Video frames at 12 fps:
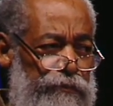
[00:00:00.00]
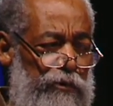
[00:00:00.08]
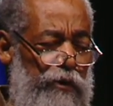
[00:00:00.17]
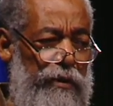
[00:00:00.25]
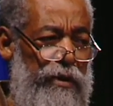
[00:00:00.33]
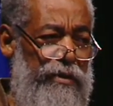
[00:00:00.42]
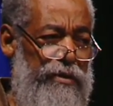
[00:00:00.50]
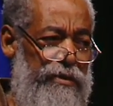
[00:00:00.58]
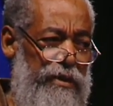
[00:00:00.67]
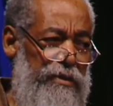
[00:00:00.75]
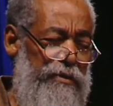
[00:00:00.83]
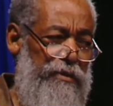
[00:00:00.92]
chronic
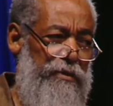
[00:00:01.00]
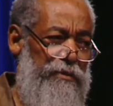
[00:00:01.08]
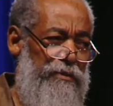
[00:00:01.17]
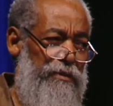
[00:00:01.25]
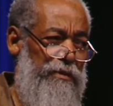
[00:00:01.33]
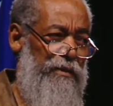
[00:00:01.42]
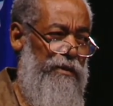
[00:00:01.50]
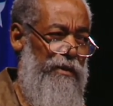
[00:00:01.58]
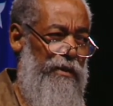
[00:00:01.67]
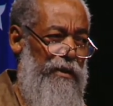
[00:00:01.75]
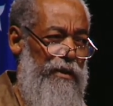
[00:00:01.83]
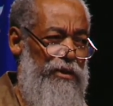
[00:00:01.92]
diseases
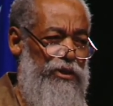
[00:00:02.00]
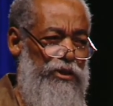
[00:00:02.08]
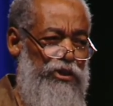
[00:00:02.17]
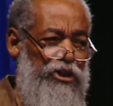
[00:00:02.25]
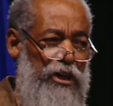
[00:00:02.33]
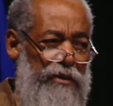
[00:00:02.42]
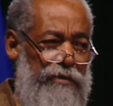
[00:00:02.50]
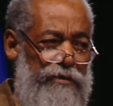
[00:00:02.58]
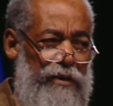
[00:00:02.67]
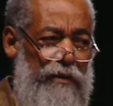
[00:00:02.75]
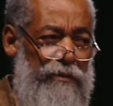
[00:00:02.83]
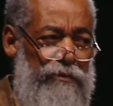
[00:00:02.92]
suggests
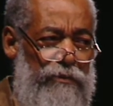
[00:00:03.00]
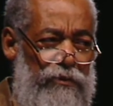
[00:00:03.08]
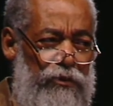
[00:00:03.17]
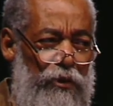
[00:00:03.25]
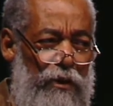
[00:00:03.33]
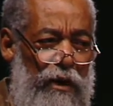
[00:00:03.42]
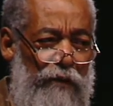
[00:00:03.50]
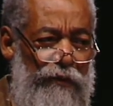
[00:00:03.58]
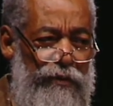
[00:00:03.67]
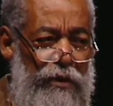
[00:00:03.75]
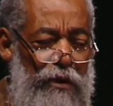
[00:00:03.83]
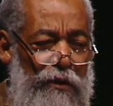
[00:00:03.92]
that to
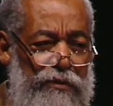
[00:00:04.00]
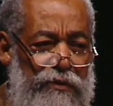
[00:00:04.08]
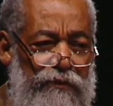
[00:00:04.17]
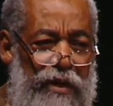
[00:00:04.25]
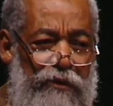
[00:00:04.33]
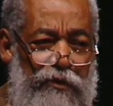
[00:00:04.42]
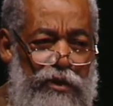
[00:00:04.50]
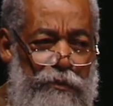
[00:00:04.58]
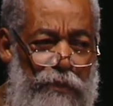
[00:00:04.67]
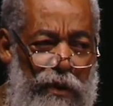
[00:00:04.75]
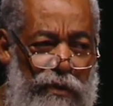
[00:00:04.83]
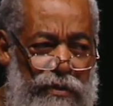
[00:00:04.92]
cover the cost of that
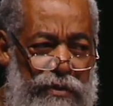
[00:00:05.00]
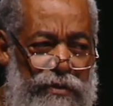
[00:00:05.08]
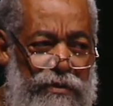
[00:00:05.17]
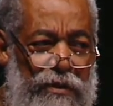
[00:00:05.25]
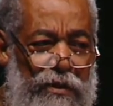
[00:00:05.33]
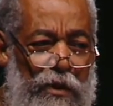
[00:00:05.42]
response